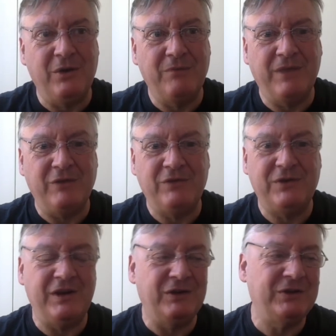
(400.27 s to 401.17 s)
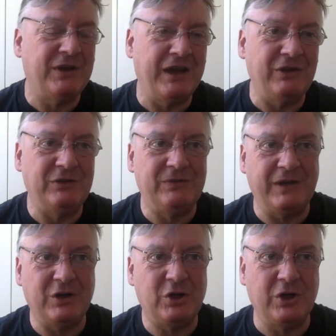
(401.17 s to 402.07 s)
interested in science
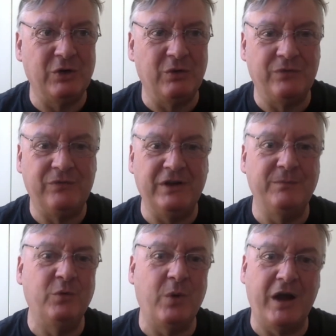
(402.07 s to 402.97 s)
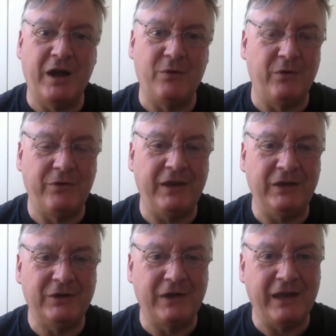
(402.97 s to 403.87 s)
fiction or film noir or
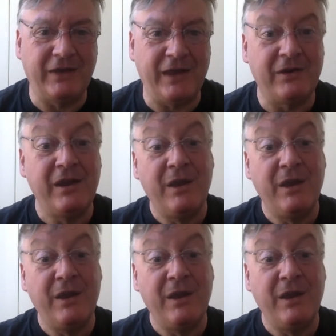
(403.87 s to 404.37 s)
things like that.